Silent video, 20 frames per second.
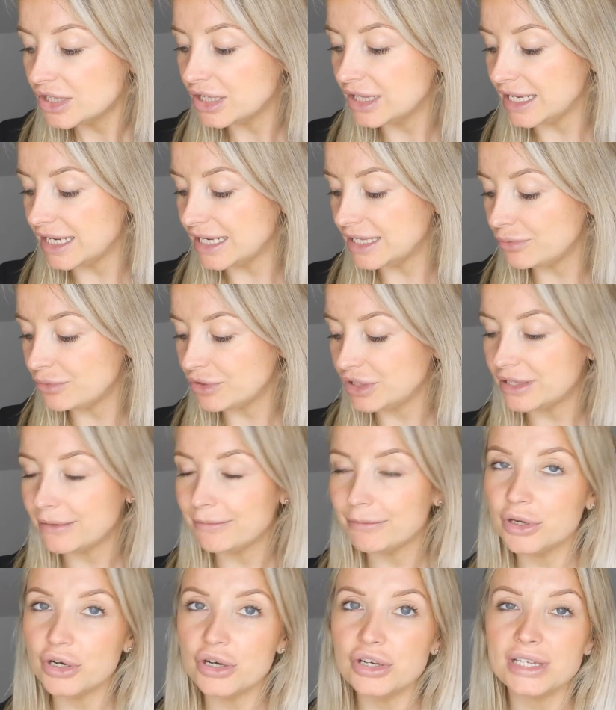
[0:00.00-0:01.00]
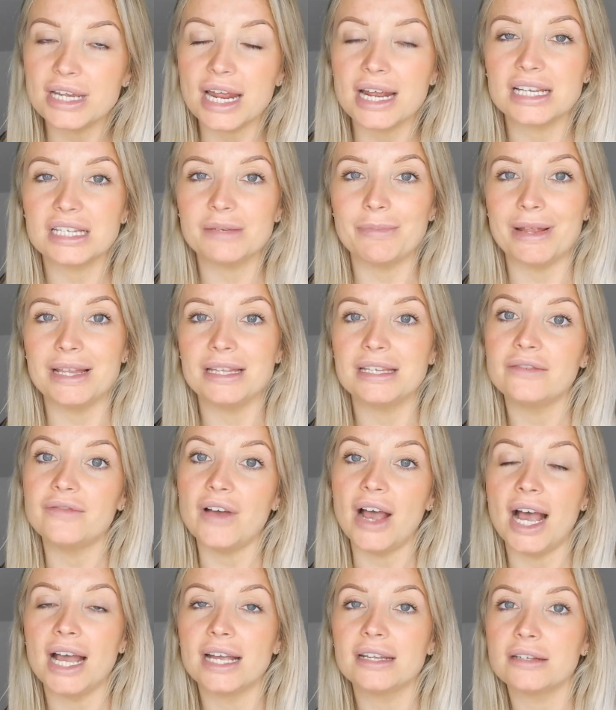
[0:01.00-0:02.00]
So this was the most expensive
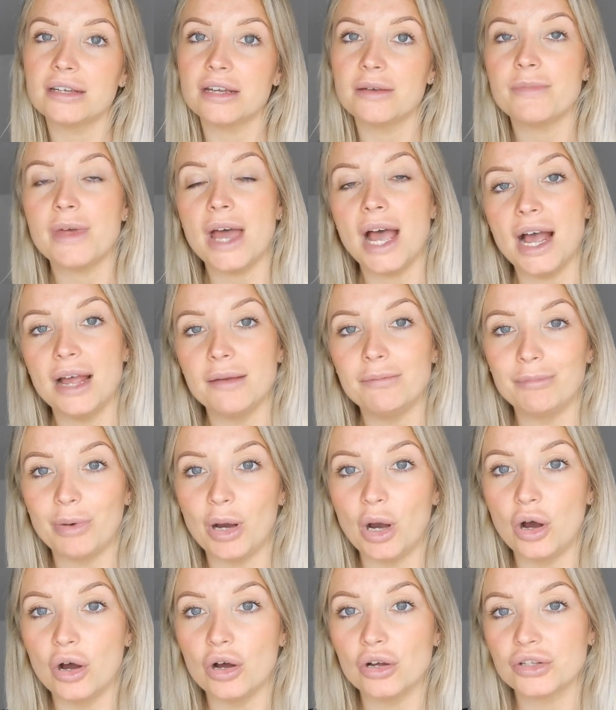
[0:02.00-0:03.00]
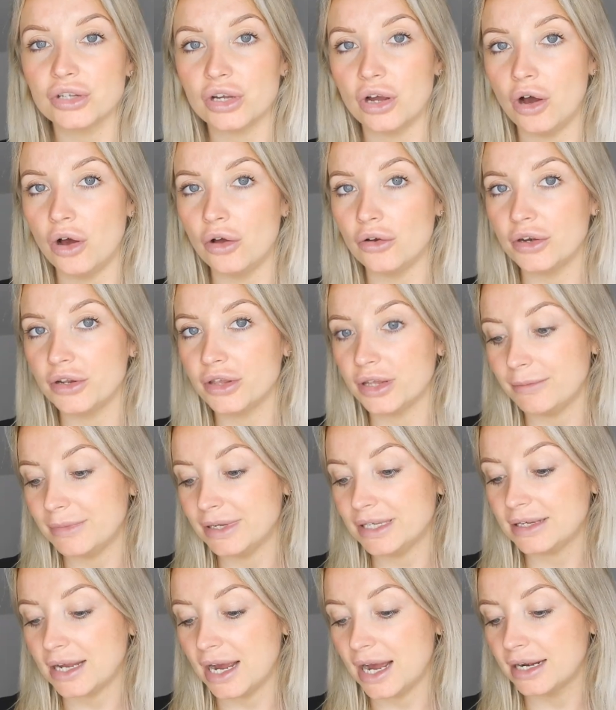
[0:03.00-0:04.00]
item that I bought on the
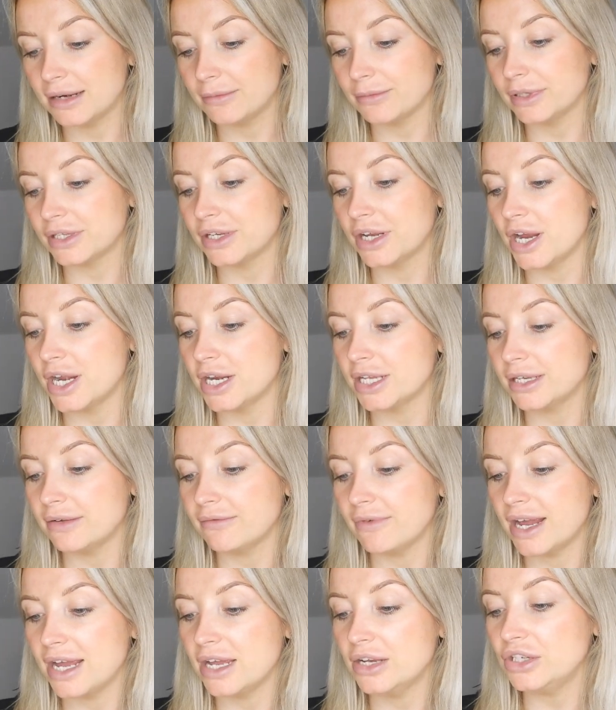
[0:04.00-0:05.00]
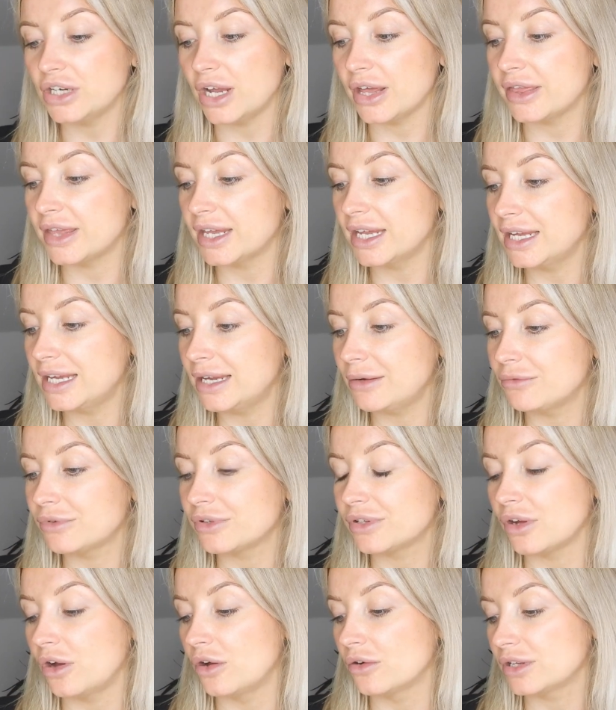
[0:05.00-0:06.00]
Missguided Maternity range. I think it
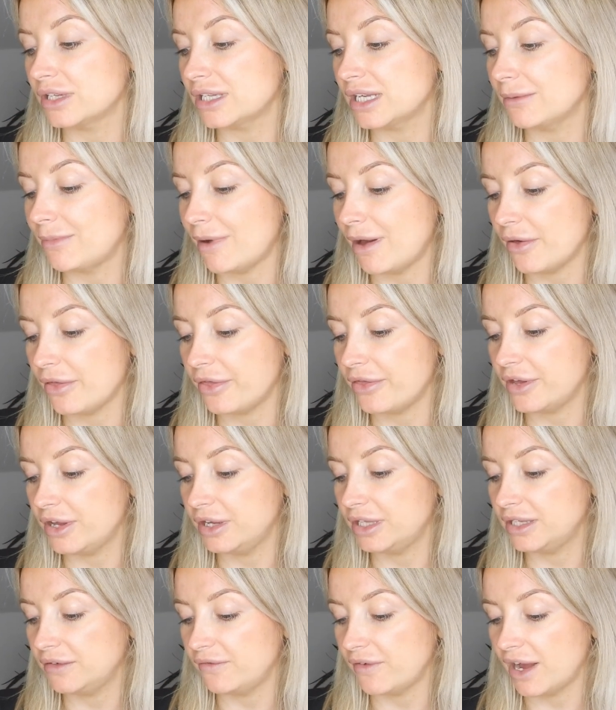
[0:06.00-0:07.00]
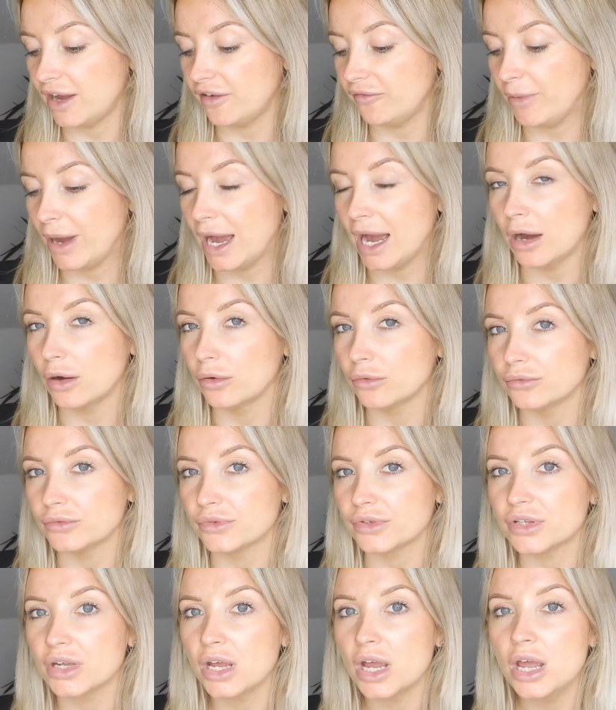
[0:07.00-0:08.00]
was honestly about
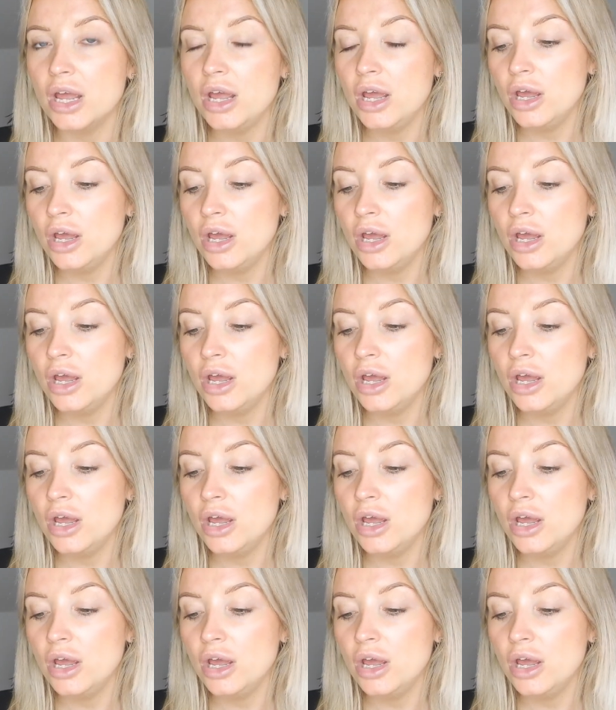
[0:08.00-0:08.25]
£35,